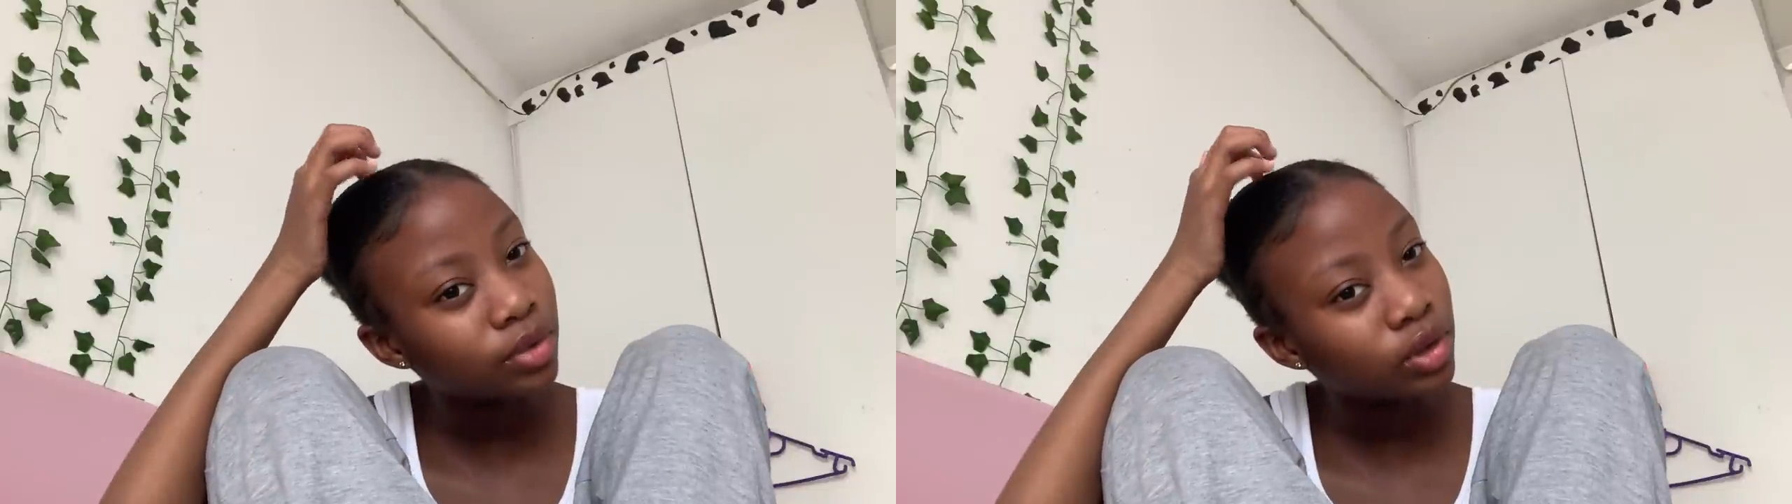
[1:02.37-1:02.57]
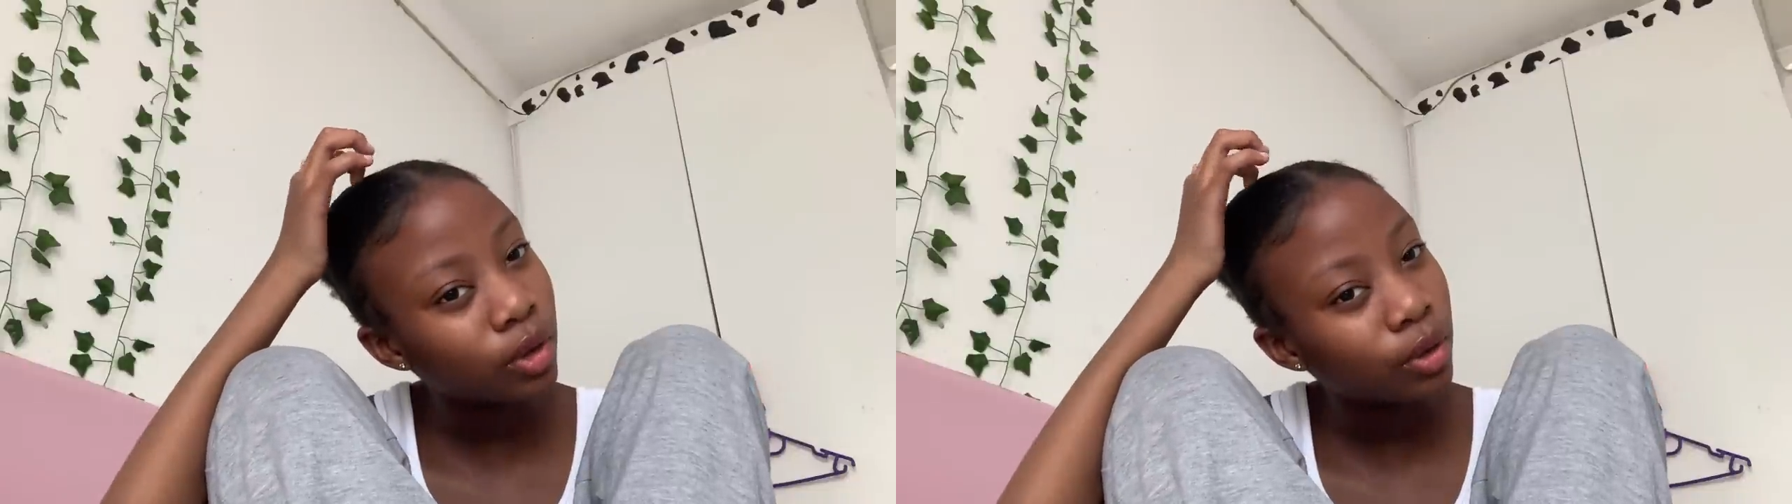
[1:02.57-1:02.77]

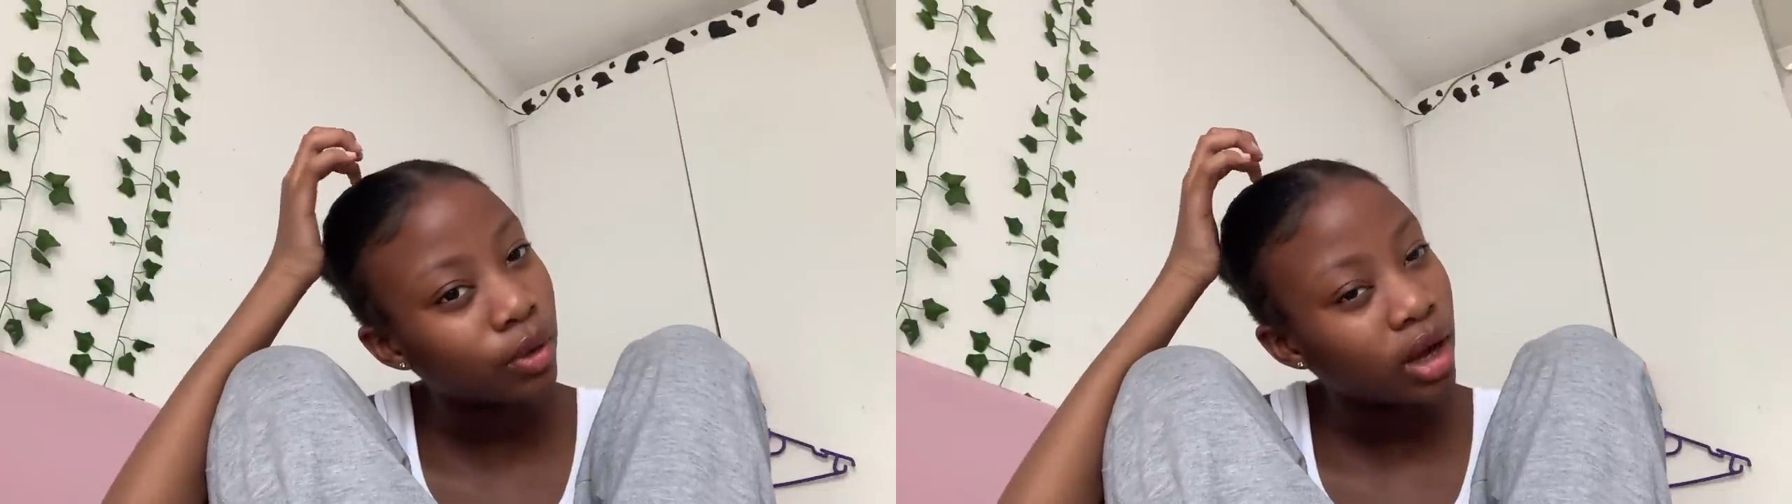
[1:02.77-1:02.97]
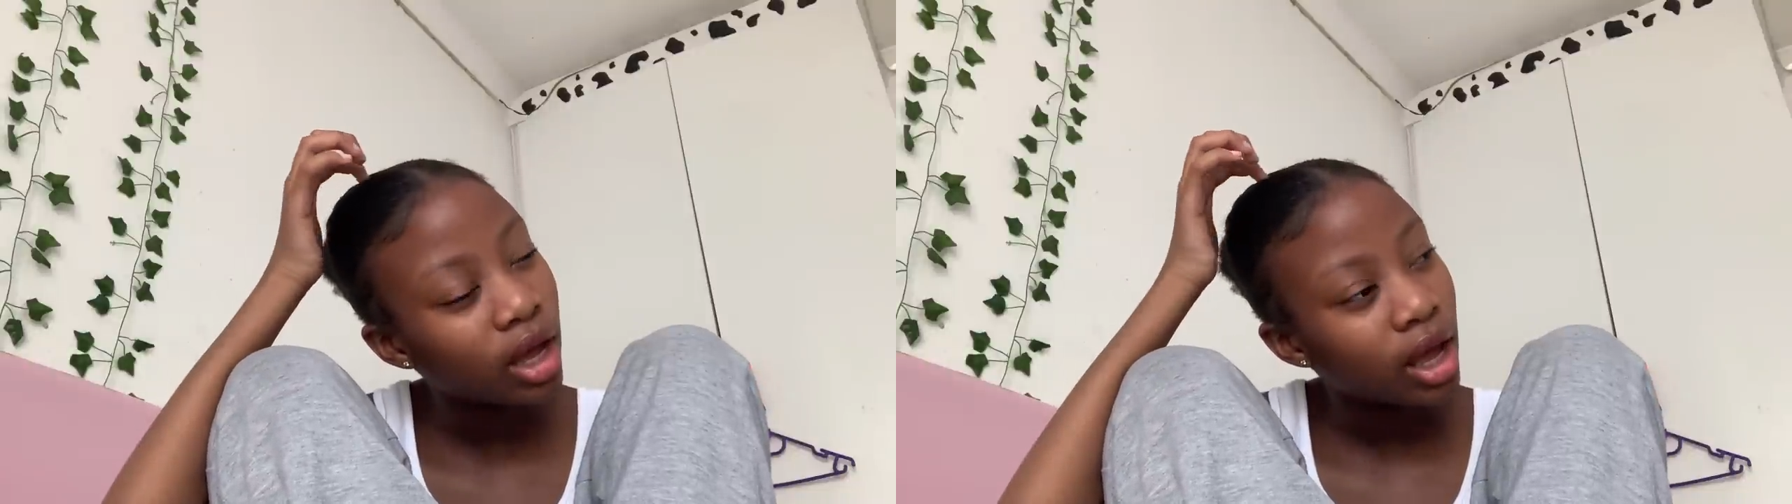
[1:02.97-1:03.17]
So,
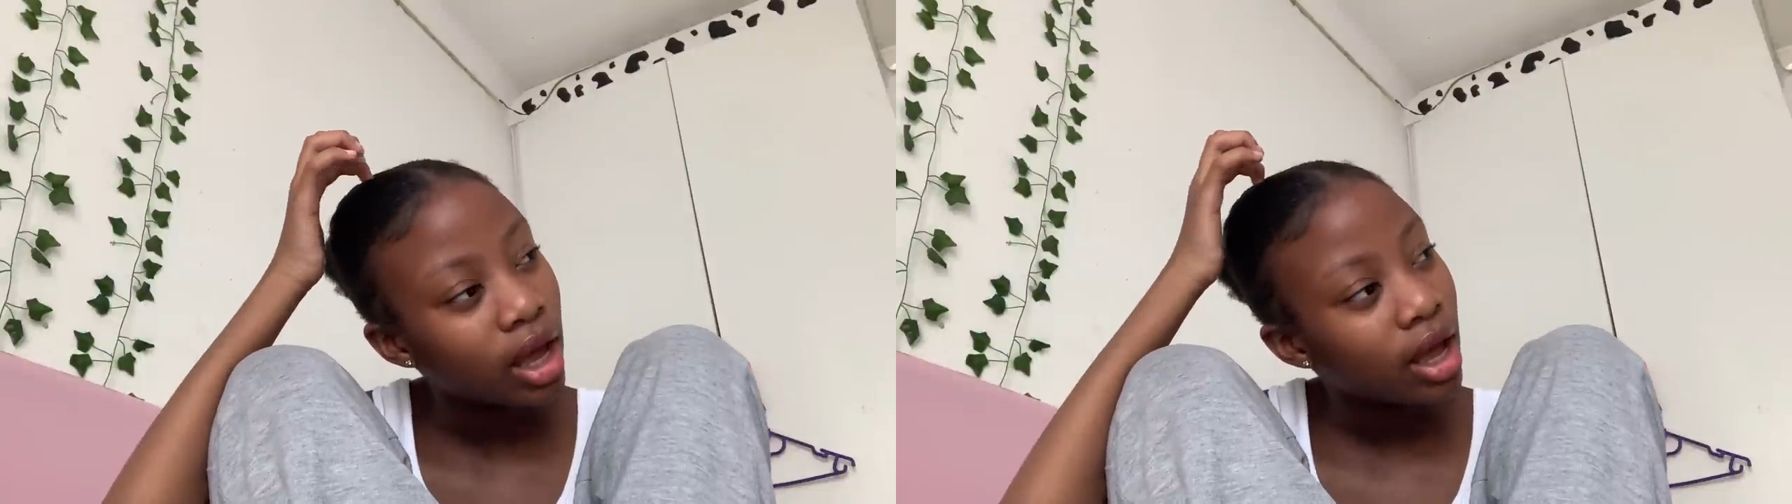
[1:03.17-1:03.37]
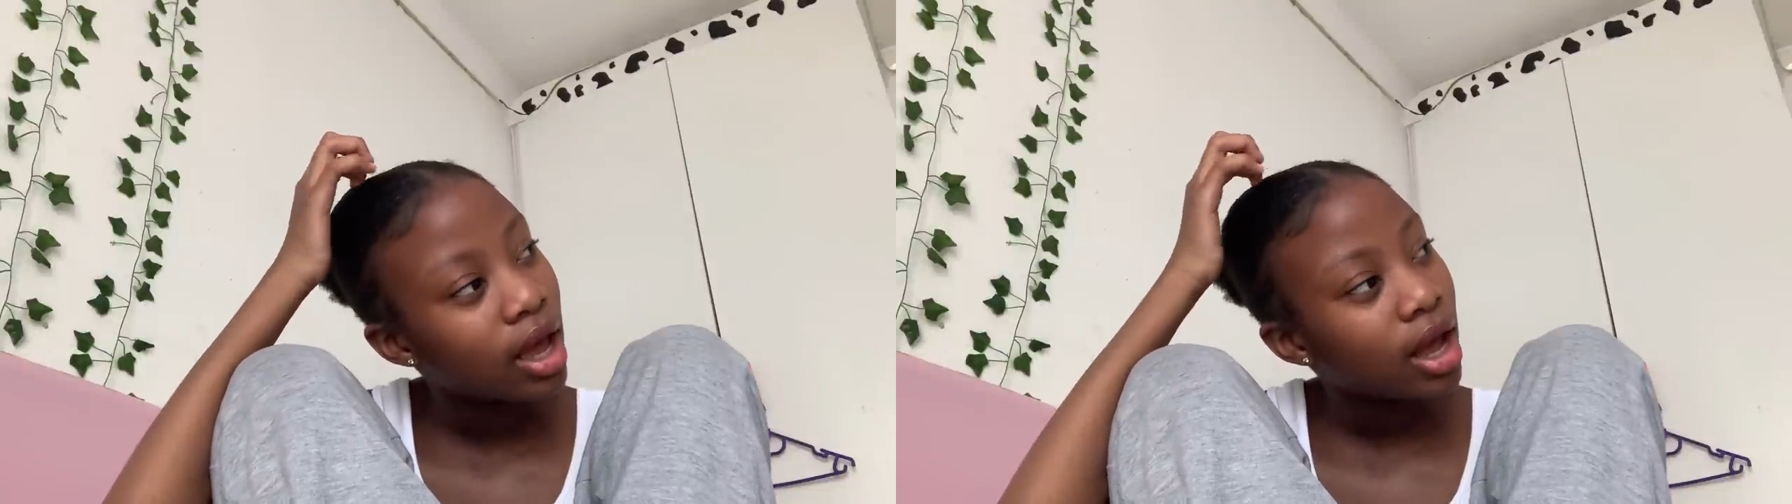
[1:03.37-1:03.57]

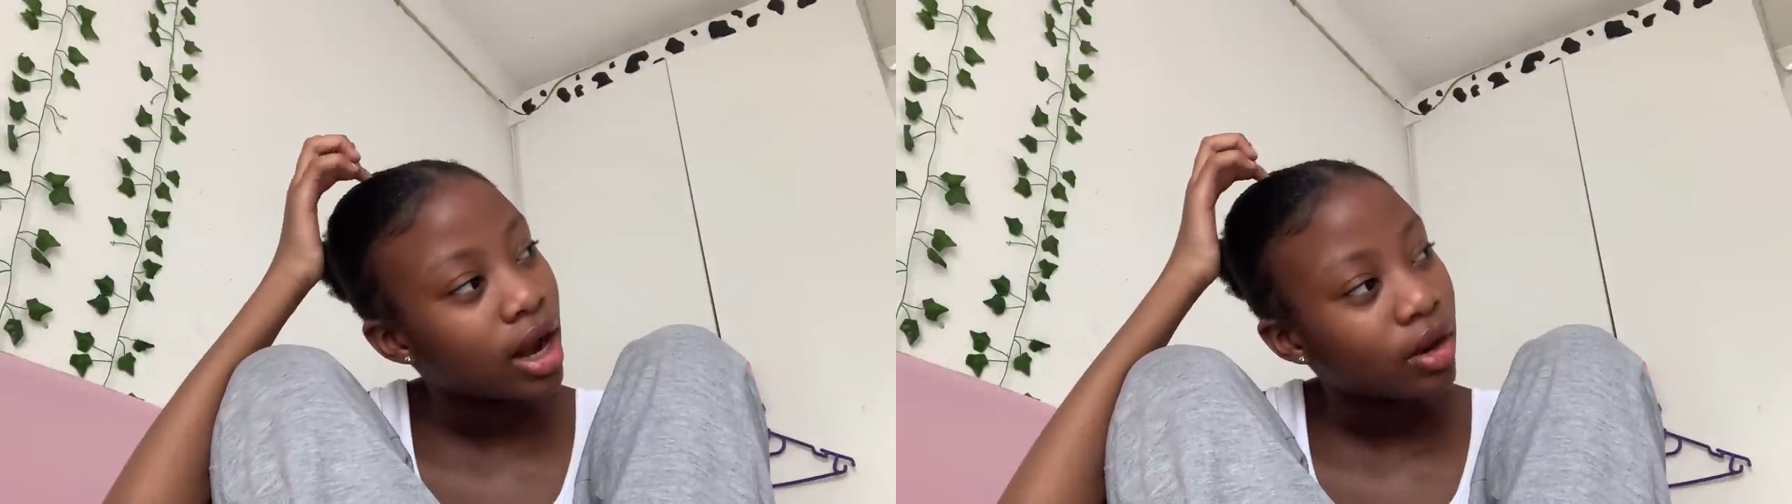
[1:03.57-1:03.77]
and